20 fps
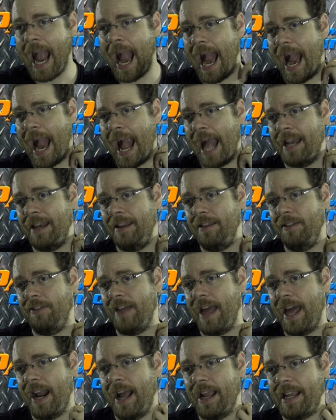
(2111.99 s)
and
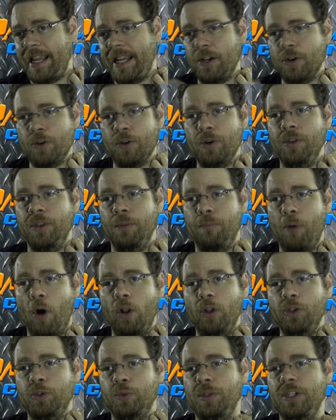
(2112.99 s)
that here the
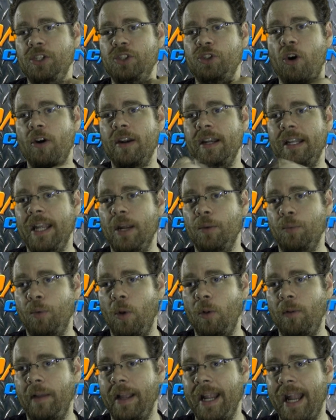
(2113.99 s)
ball is really starting to get
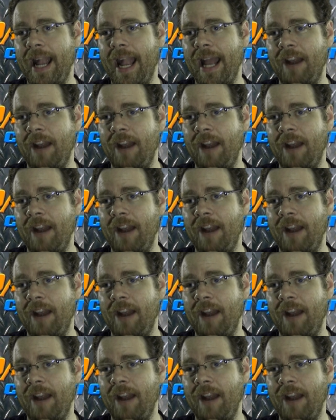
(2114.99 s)
rolling,